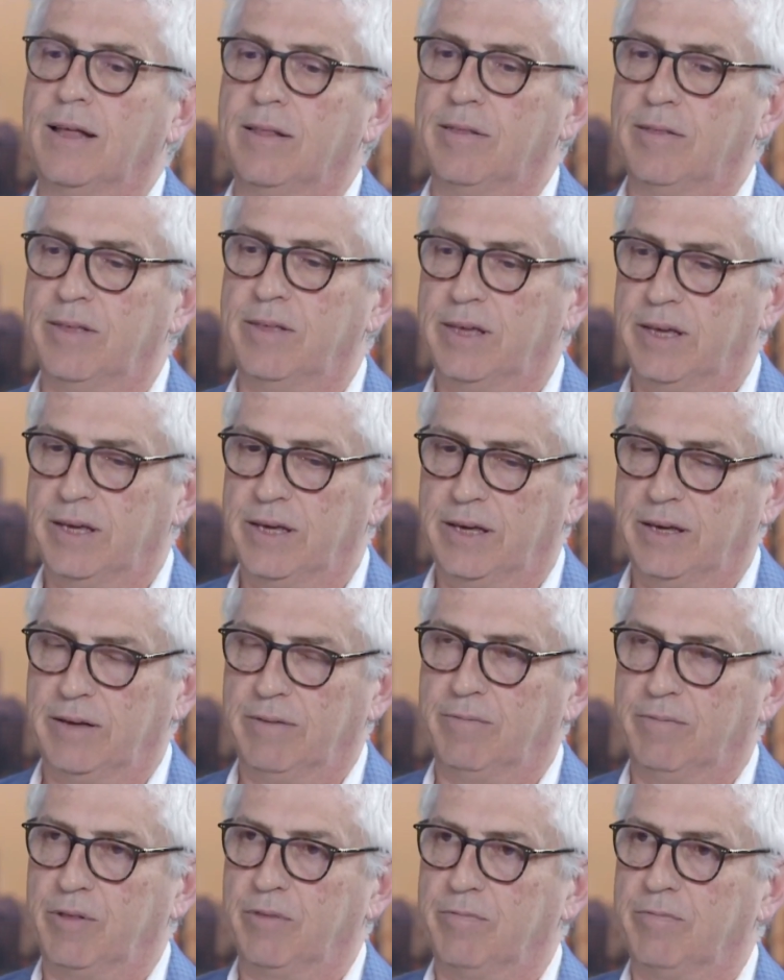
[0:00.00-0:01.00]
the
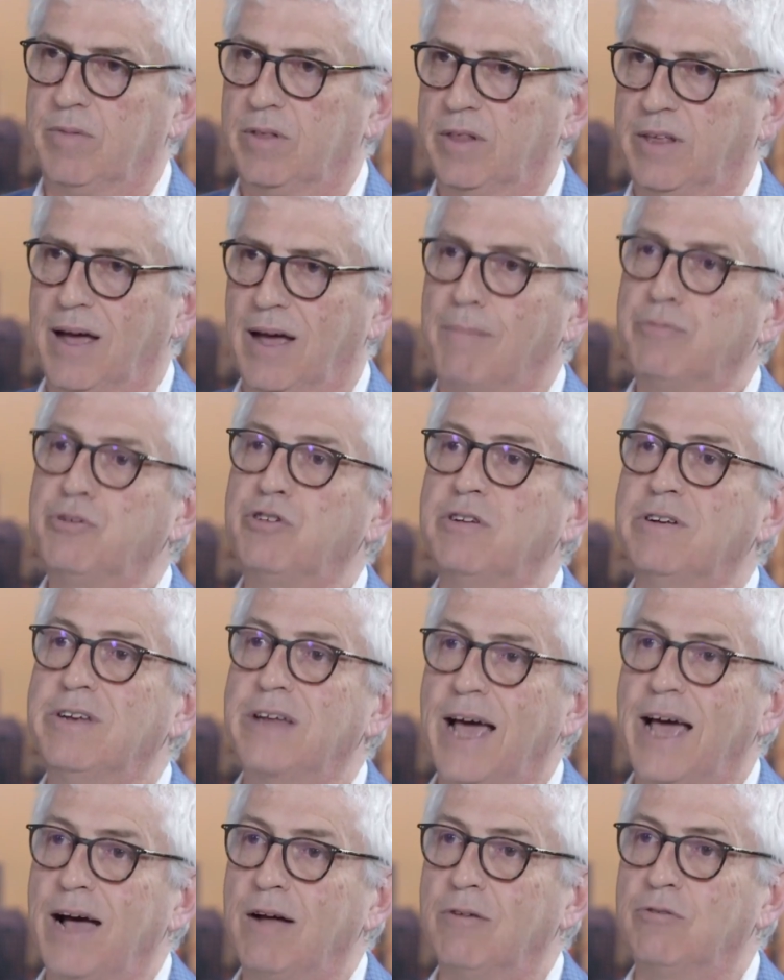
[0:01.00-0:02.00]
ups and
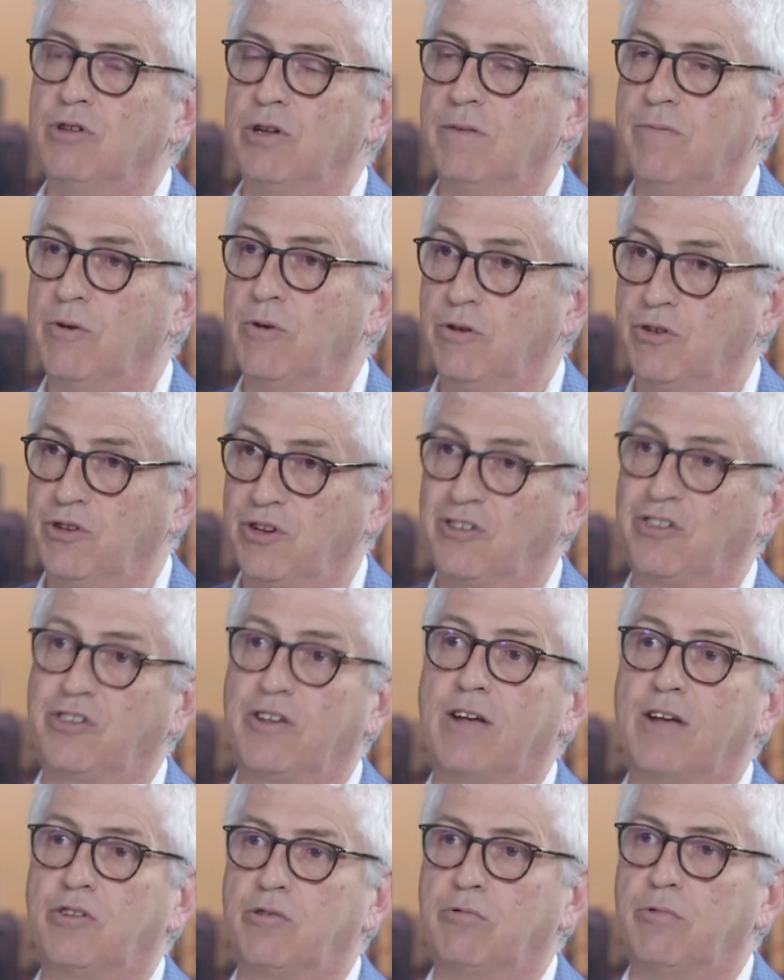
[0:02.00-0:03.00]
downs of their
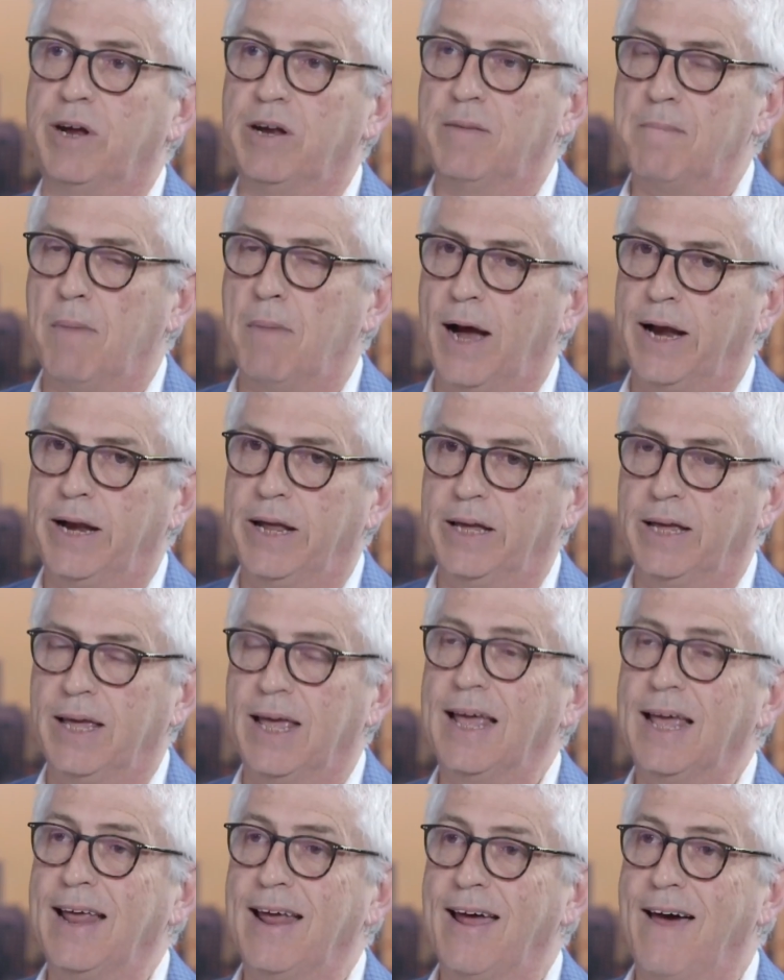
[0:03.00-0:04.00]
success rate in mining,
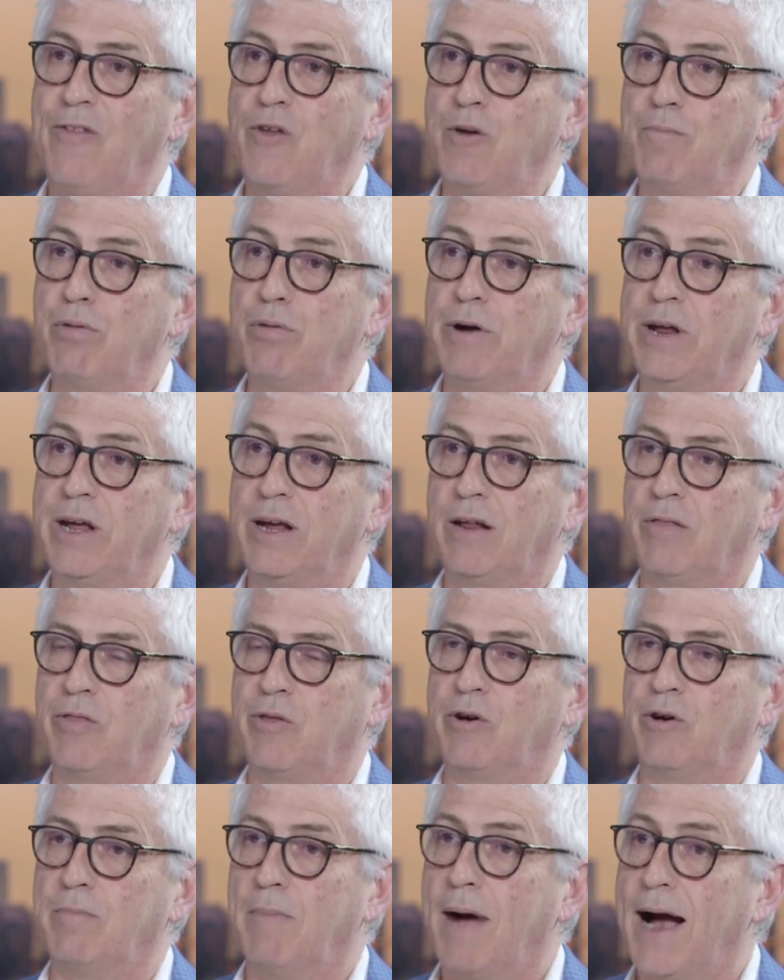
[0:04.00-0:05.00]
and they're putting
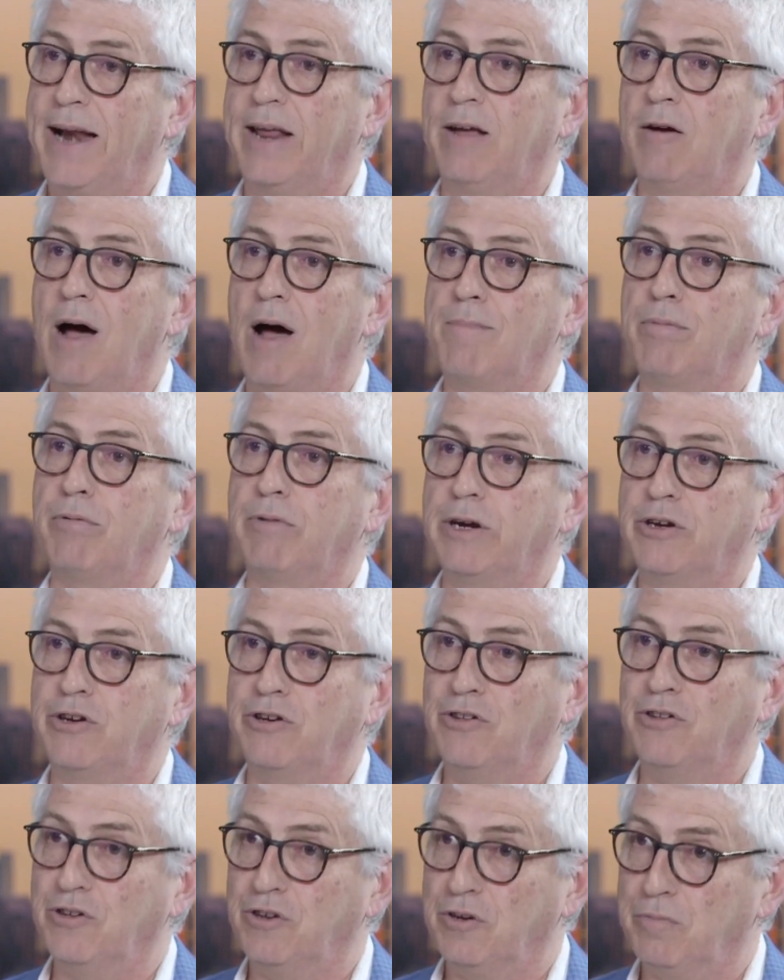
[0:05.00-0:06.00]
their mining
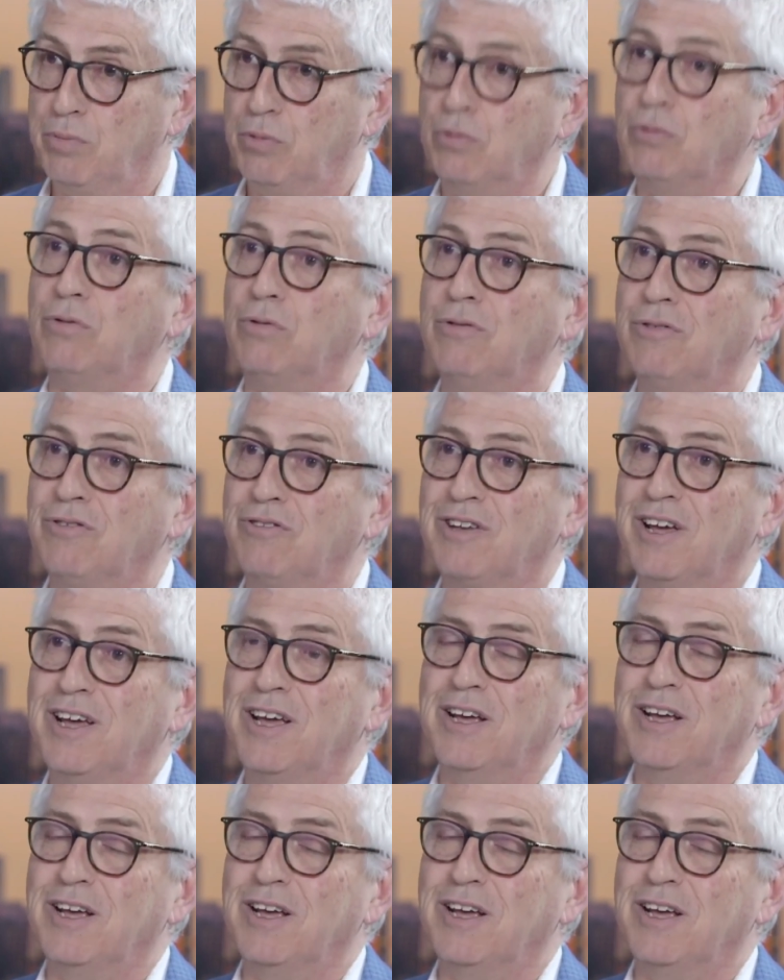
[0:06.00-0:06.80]
operations into pools.